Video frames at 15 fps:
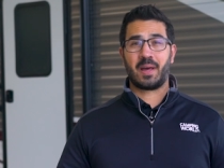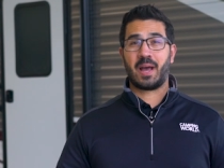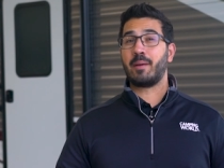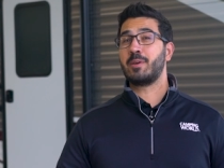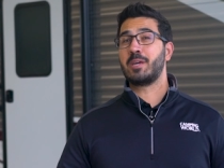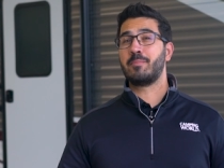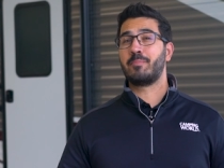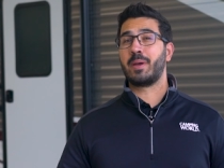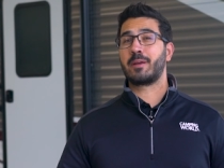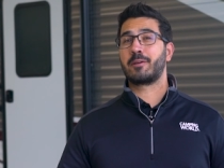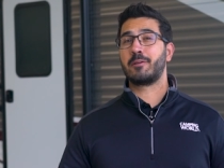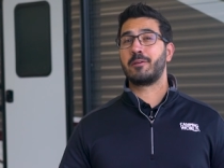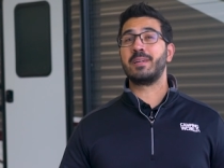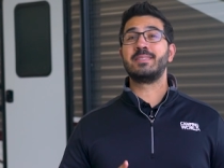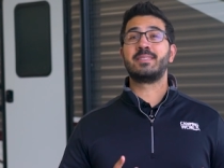I'm Ian
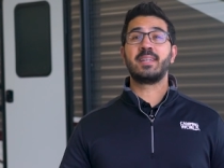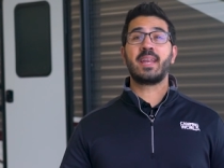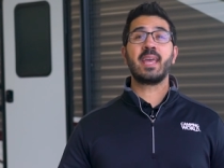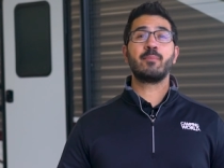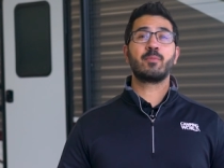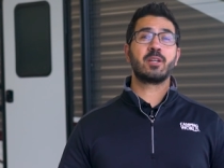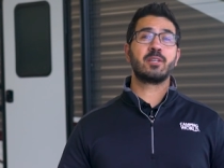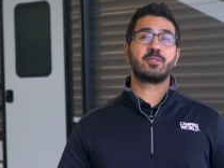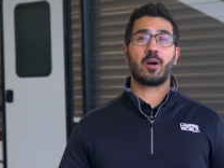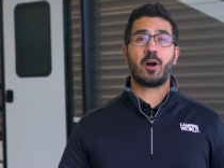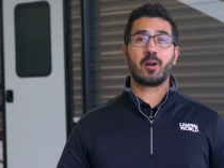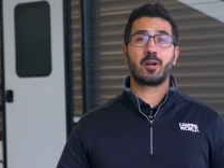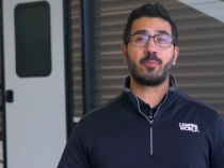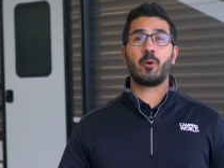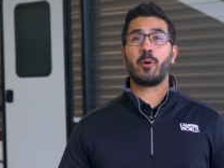Baker, and today I'm going to
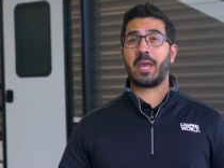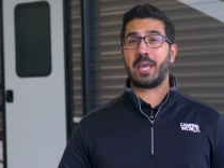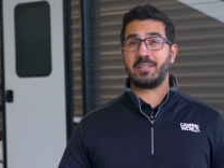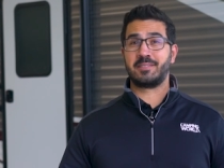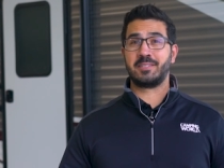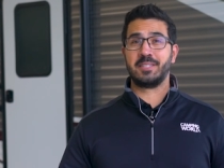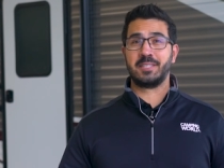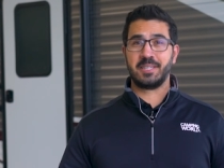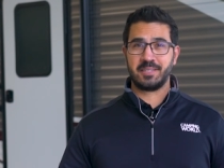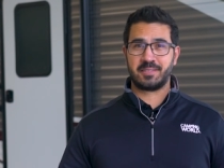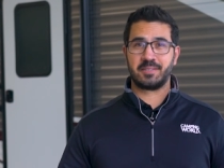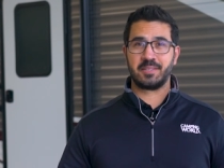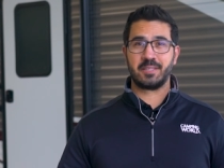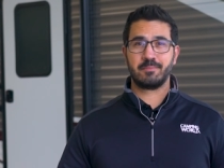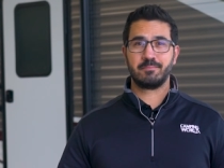talk about
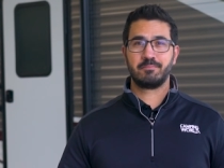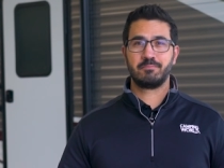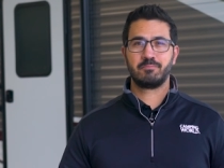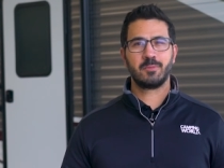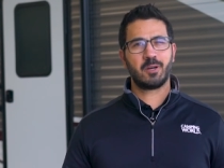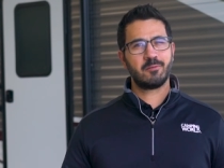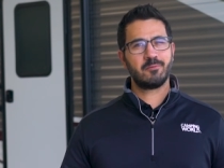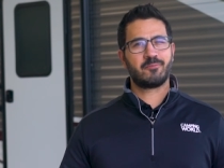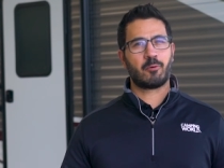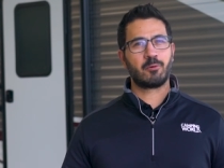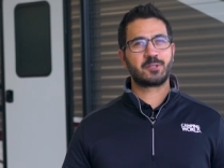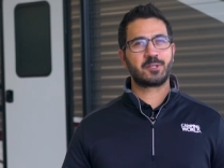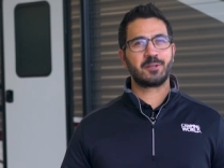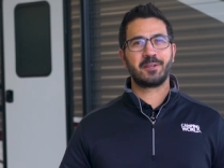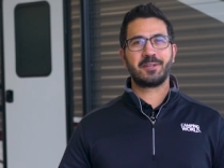ACDC.
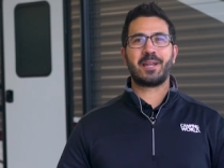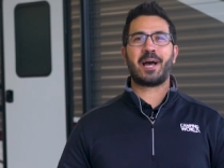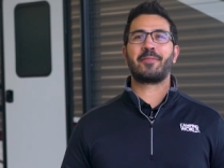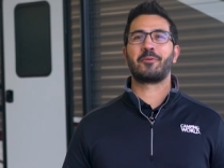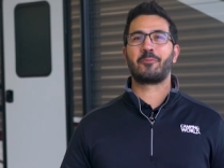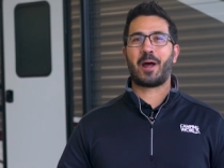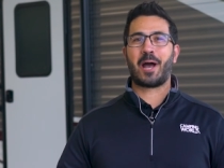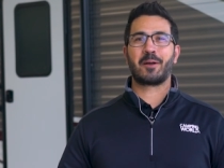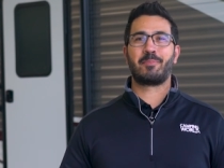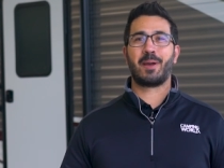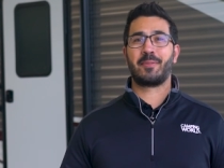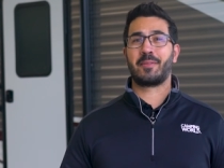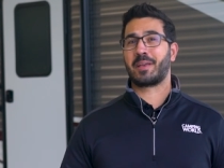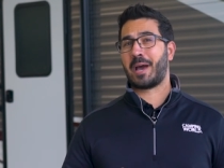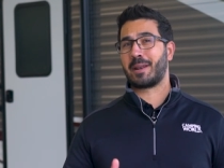Unfortunately, not the rock
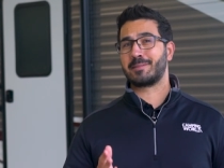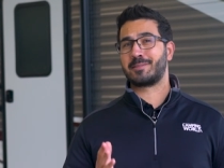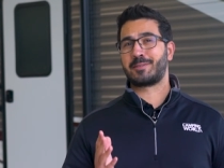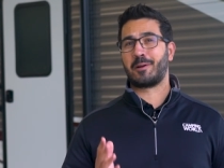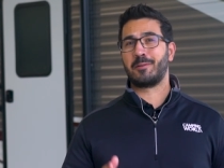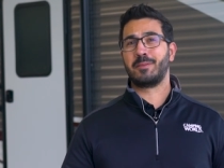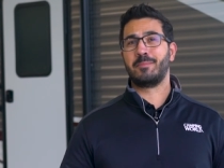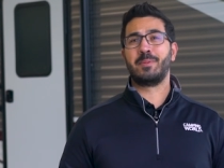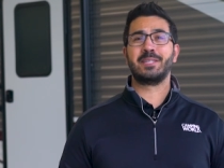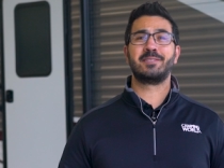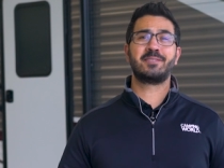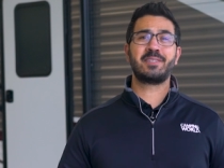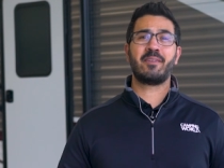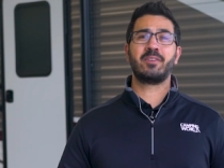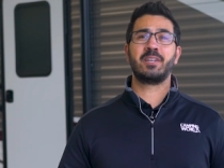band that got its start in the mid
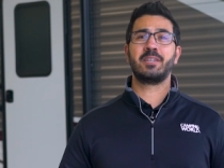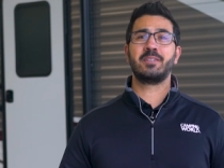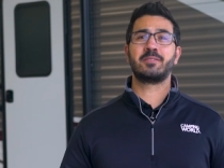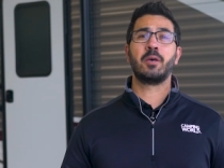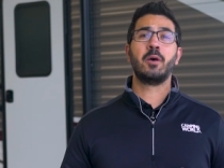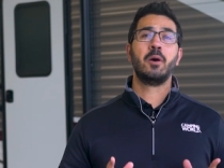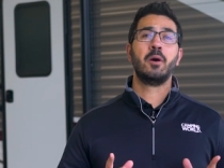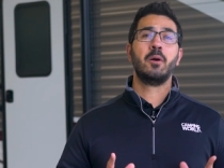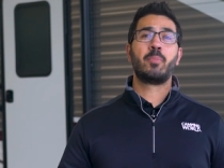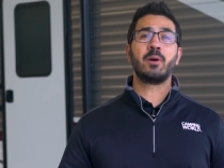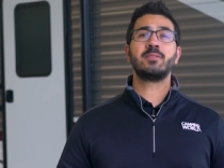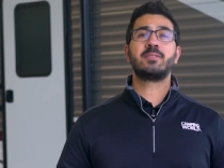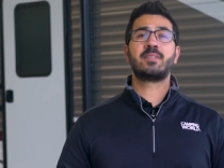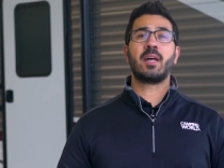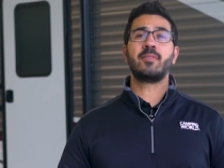70s,
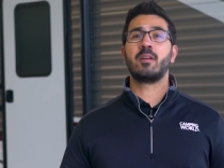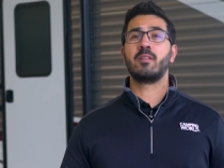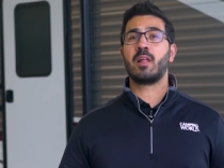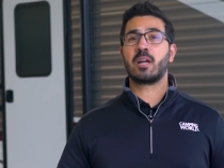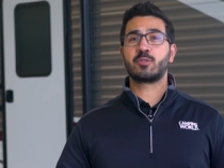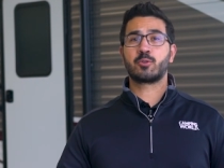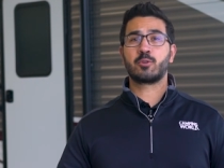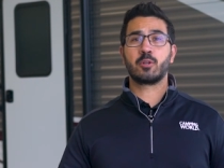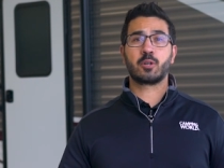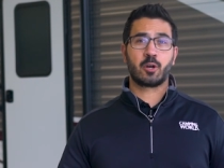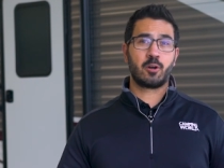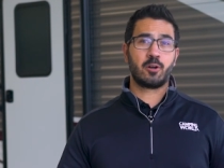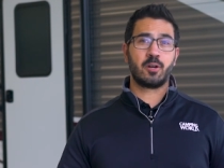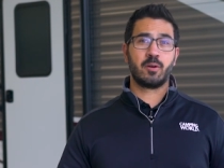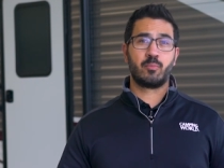but instead the electrical
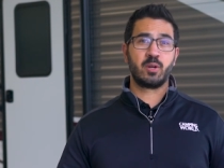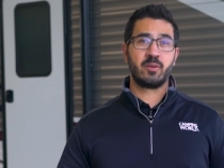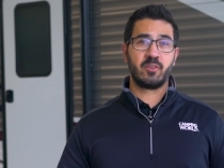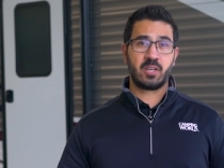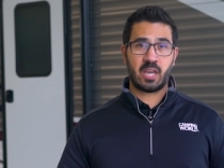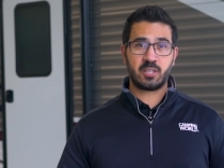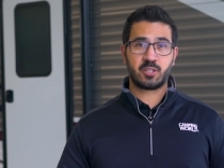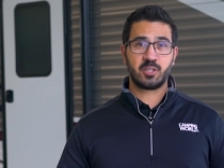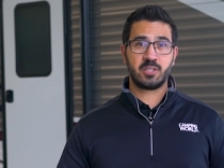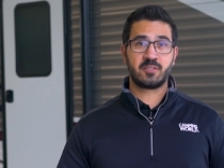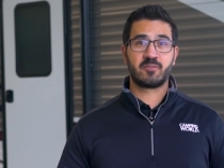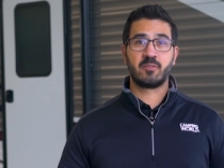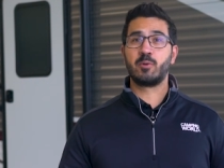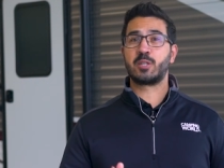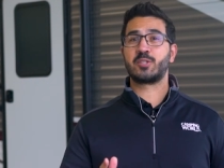current abbreviations
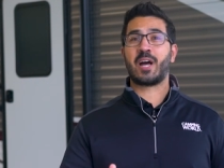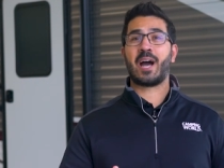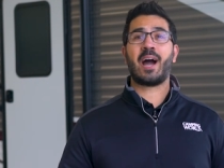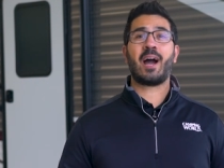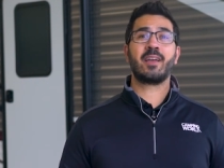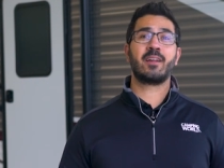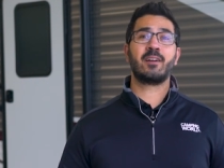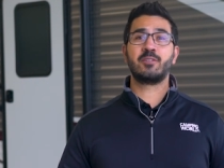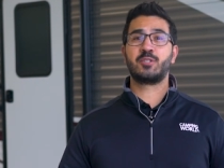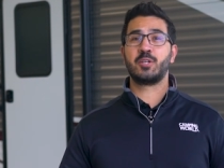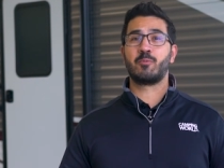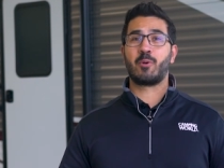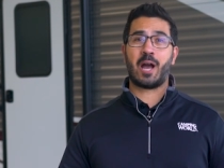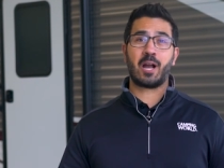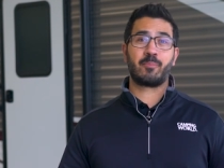from which the high energy
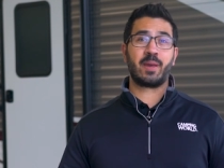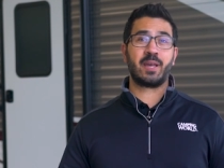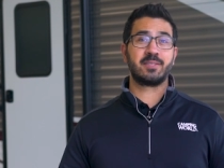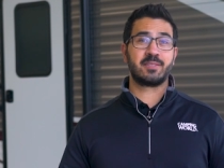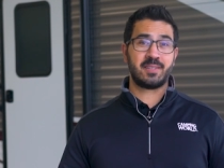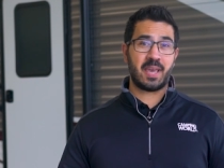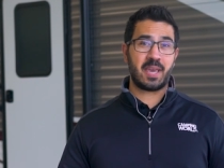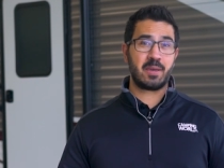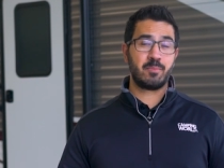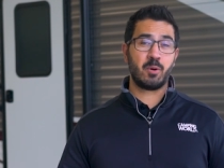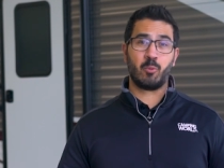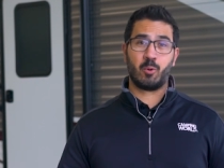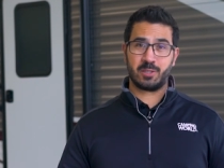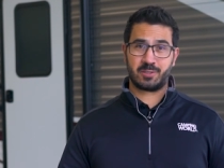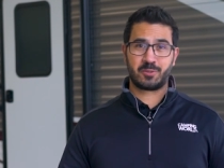rock band's name
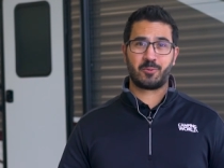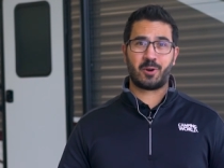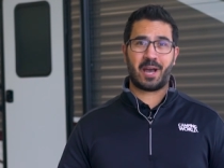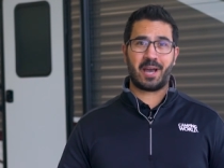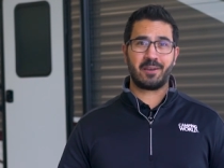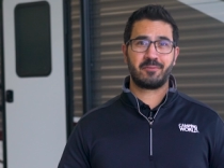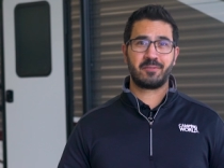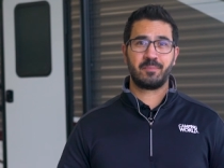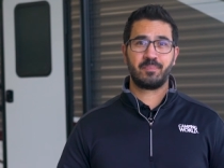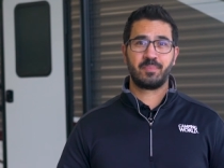was derived.